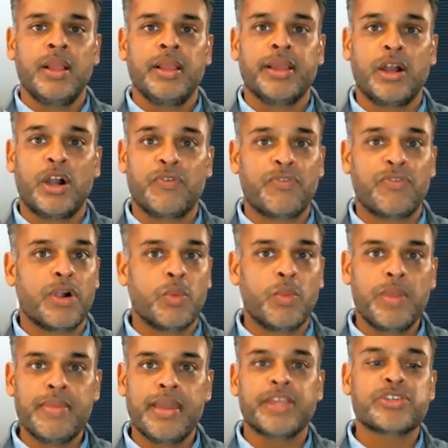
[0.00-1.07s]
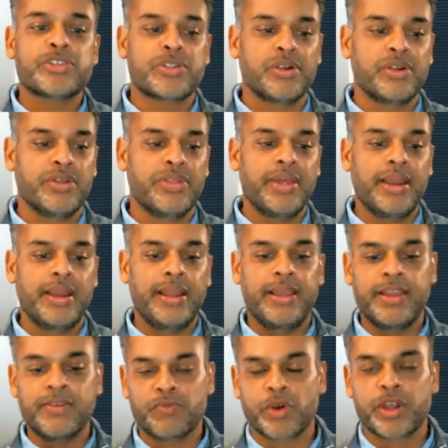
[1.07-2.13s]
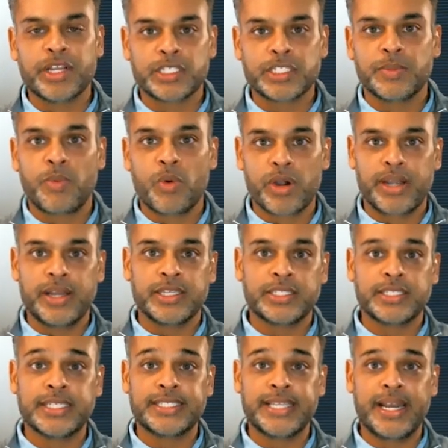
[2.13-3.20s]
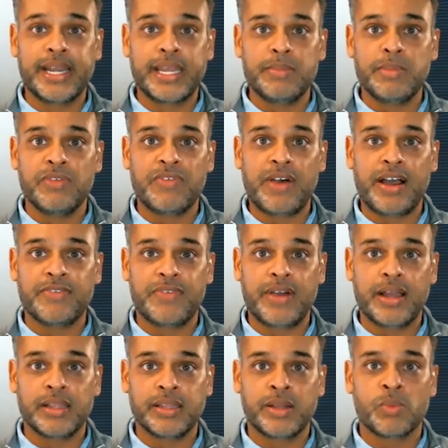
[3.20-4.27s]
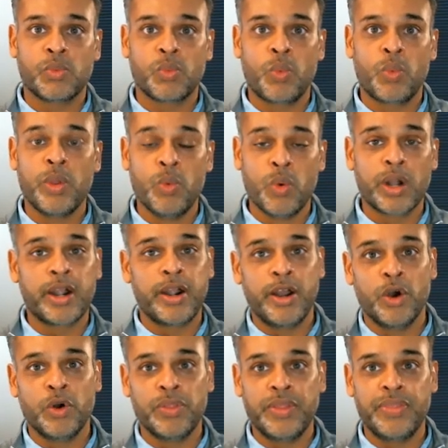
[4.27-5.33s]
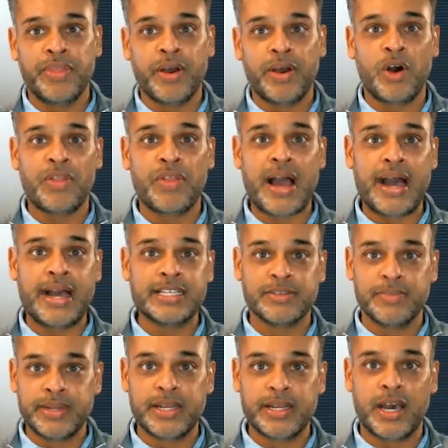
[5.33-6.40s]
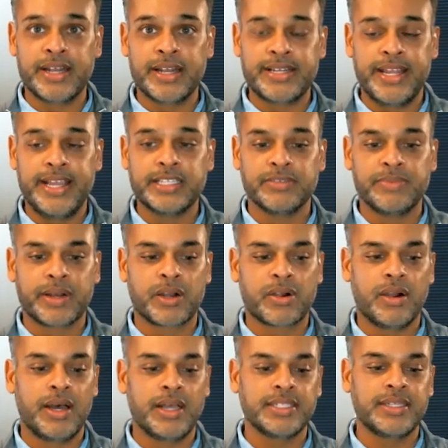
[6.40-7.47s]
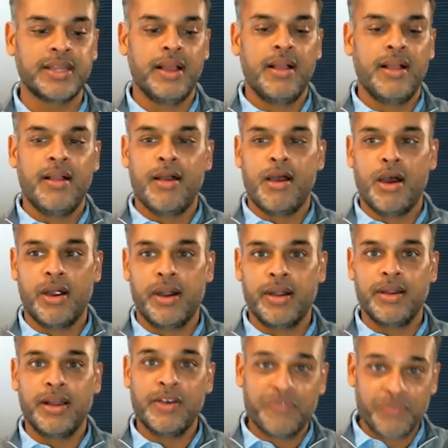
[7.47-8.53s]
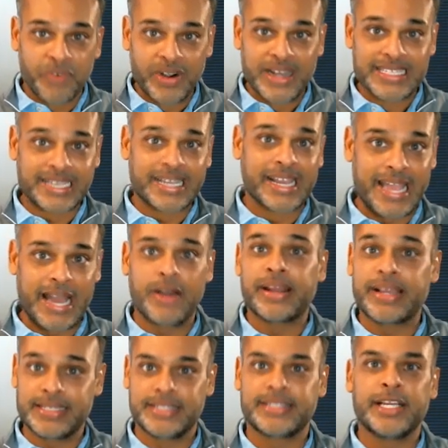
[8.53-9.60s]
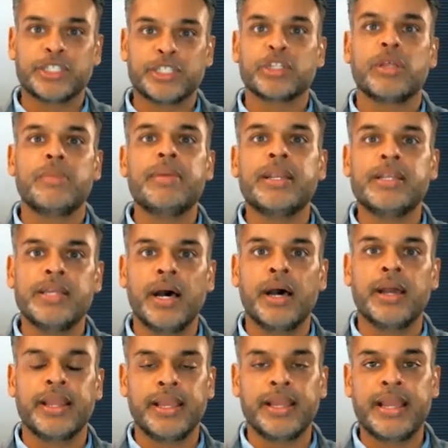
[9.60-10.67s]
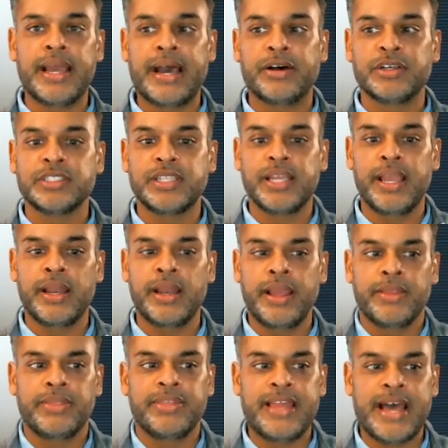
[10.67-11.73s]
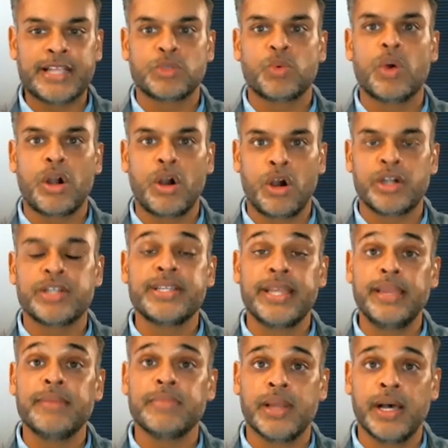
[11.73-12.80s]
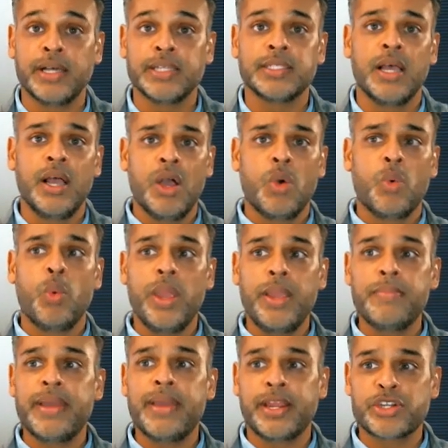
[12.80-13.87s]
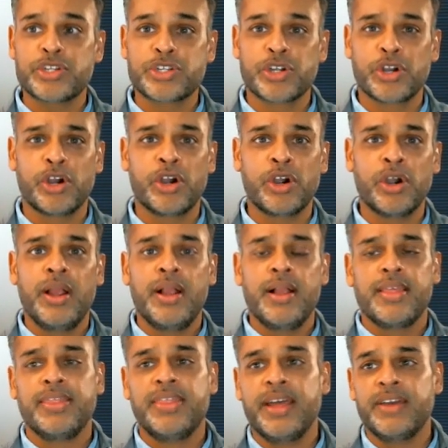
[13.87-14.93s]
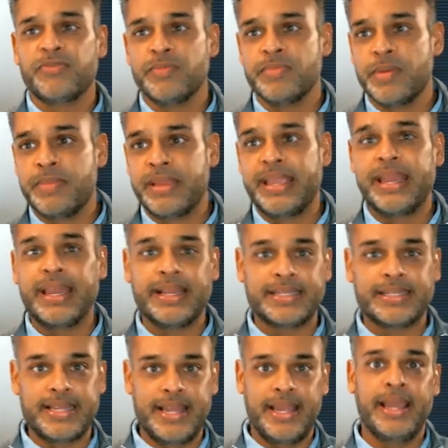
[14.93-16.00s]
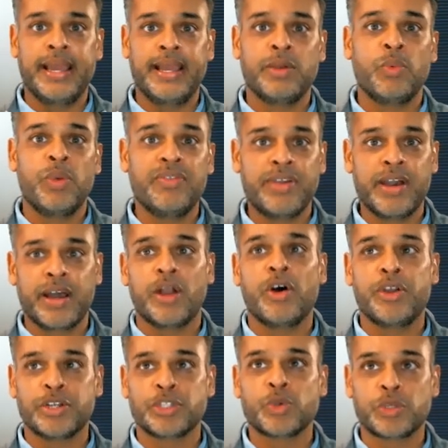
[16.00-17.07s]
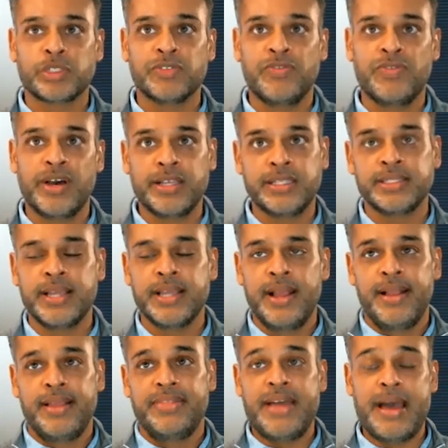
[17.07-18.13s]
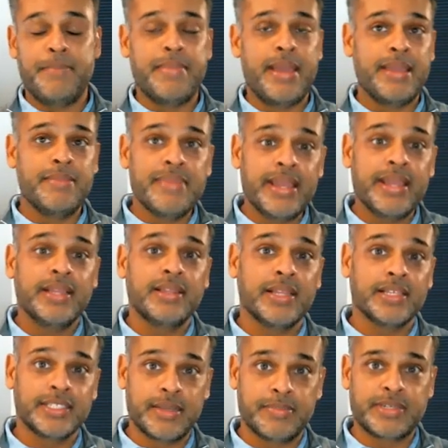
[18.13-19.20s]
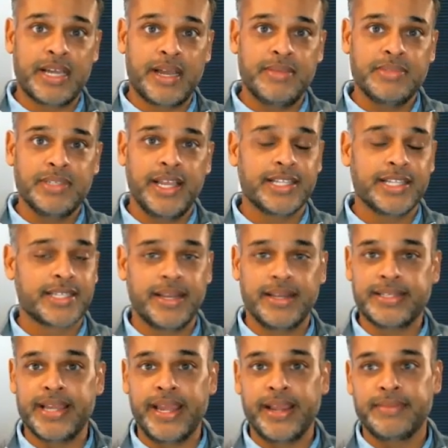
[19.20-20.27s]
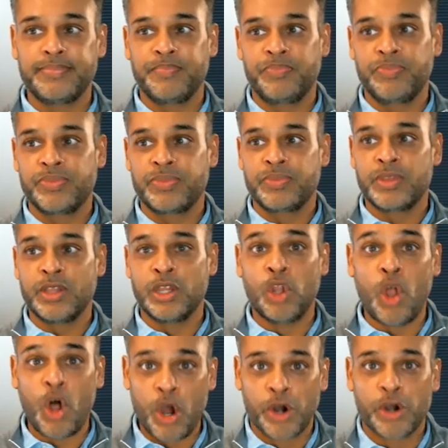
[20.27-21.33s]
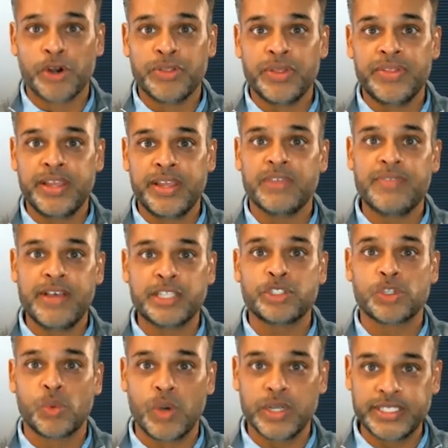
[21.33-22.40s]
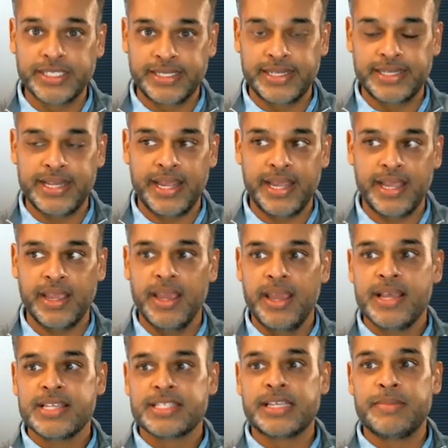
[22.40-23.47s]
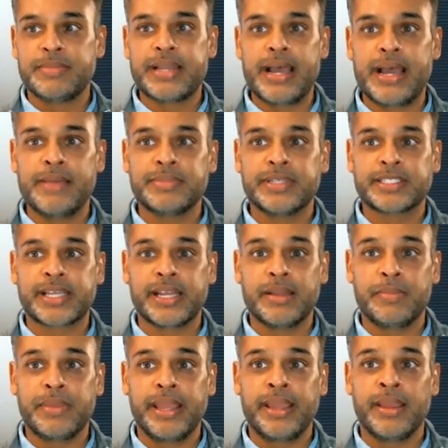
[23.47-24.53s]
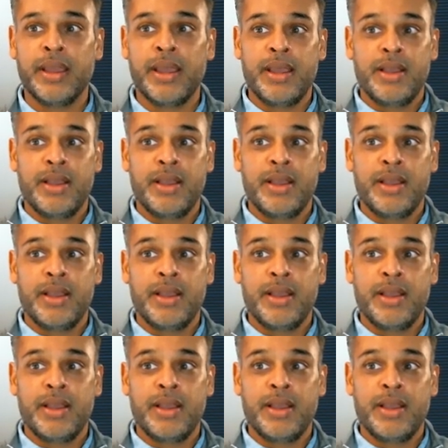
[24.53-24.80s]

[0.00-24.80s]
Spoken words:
At our firm, we make sure that if we're going to send an EB-5 file in, we want to know that all the I's have been dotted, T's have been crossed. Our forensic accounting has essentially been done in-house, and that's what our team does. We make sure that from the beginning to end, we've got all your source of funds. That may mean that sometimes it's going to take longer than the investor wants it to take. Sometimes it's going to be